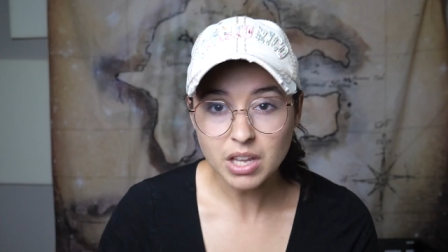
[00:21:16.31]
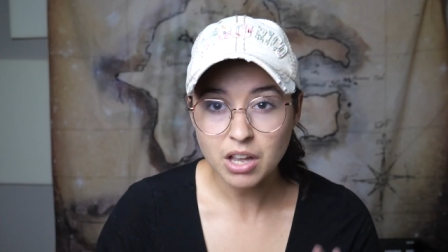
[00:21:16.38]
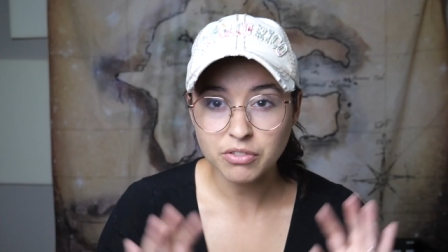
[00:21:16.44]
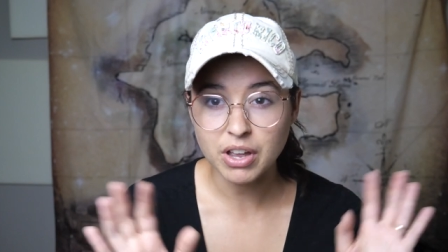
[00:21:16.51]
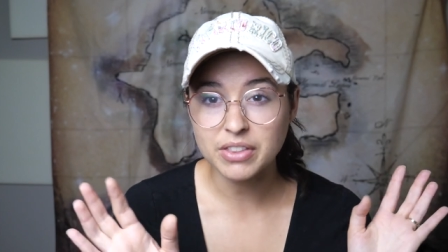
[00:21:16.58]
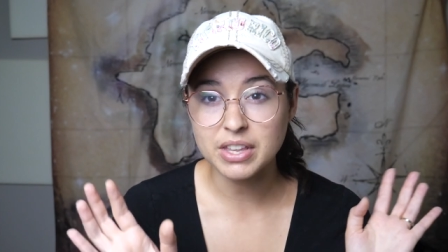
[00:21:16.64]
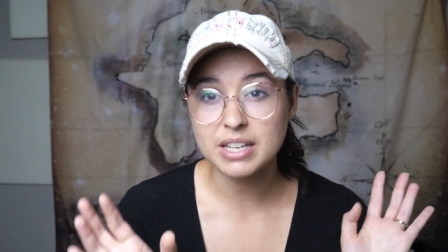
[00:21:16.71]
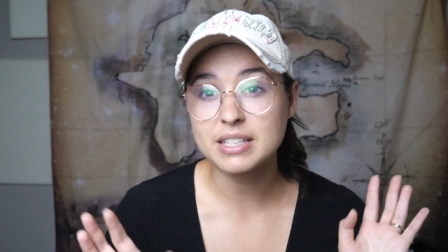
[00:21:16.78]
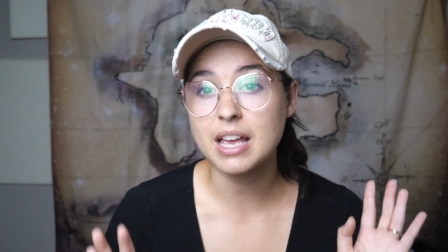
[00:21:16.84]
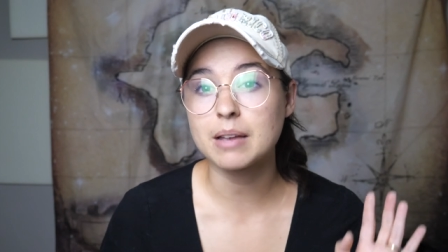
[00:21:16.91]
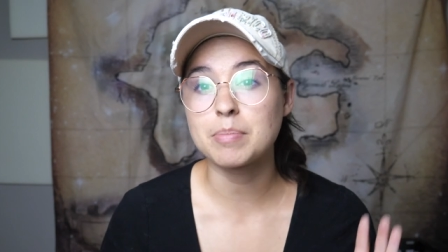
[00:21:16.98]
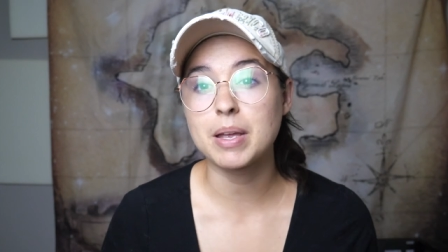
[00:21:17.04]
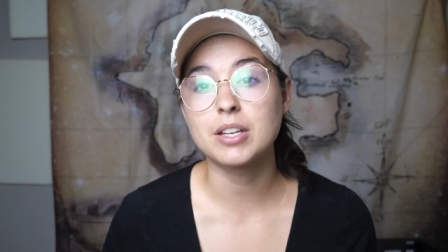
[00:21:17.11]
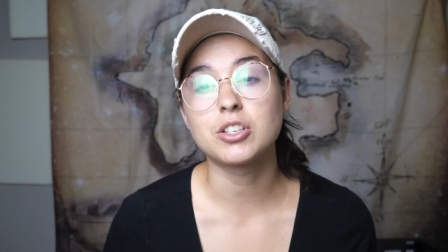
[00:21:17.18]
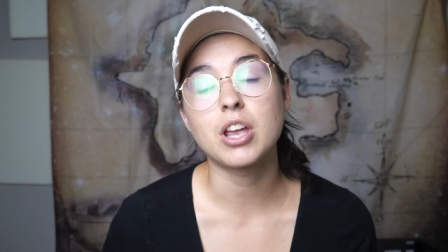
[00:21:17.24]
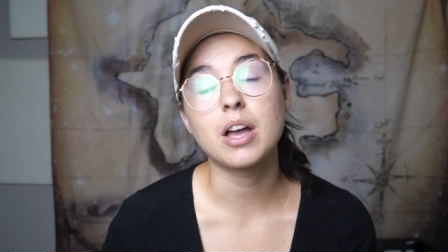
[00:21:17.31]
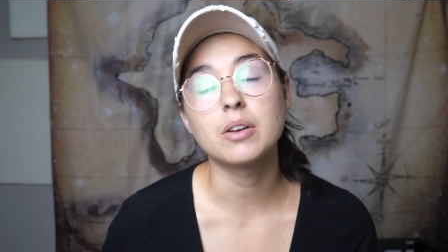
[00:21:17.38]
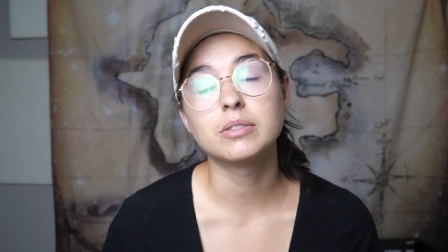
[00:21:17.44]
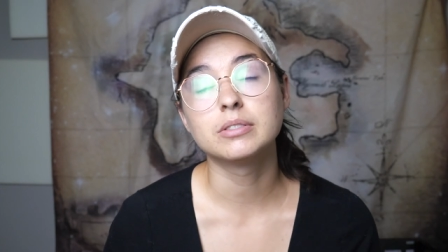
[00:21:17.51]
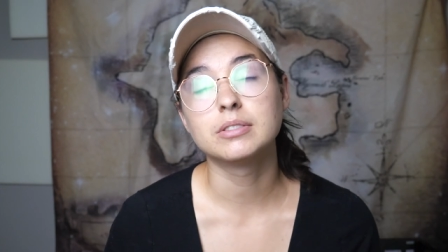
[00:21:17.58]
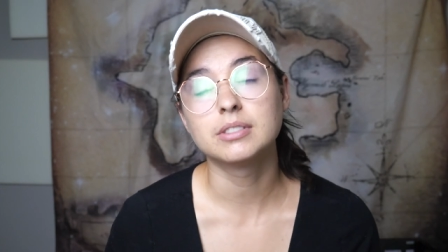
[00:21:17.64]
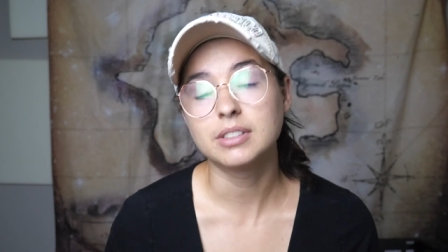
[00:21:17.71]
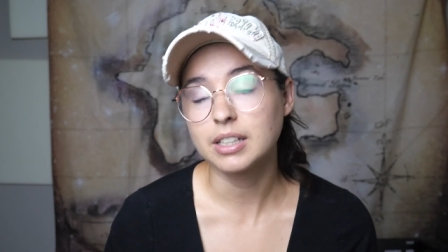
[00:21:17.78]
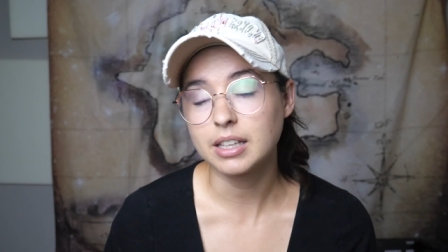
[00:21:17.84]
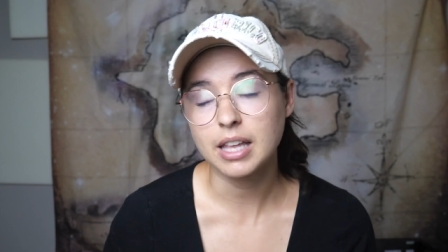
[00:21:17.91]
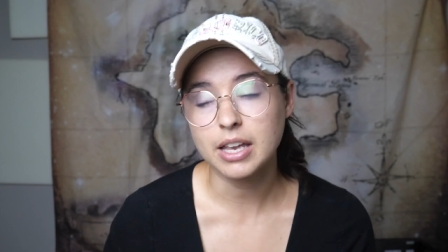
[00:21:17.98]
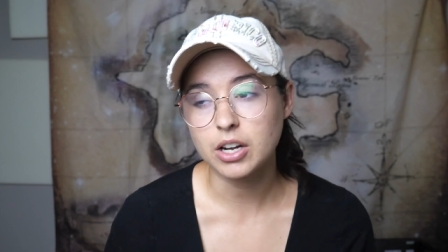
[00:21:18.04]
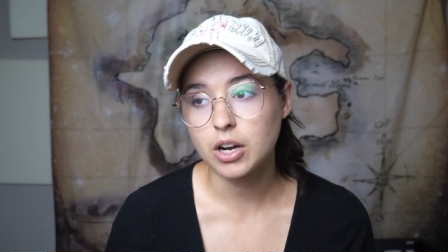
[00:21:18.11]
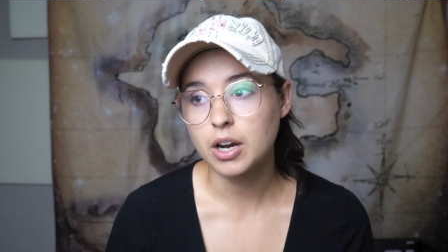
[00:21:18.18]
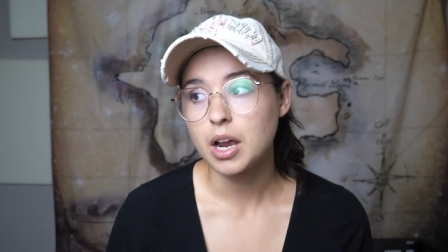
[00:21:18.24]
I'll find the exact page count
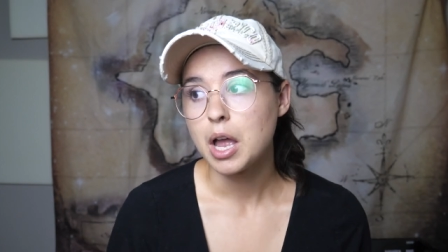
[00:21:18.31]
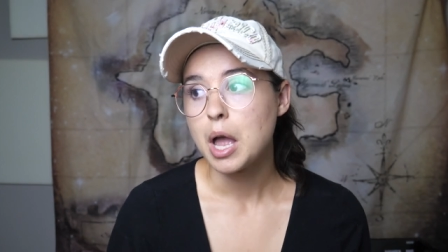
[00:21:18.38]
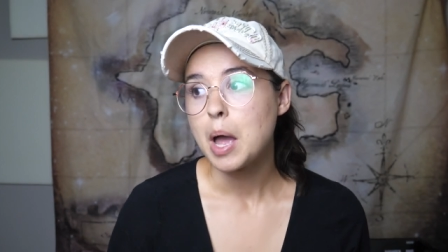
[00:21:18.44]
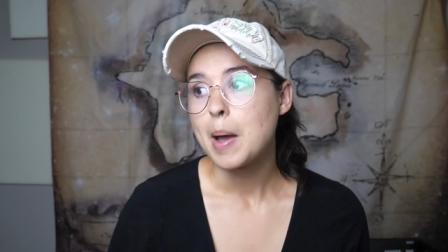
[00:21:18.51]
later.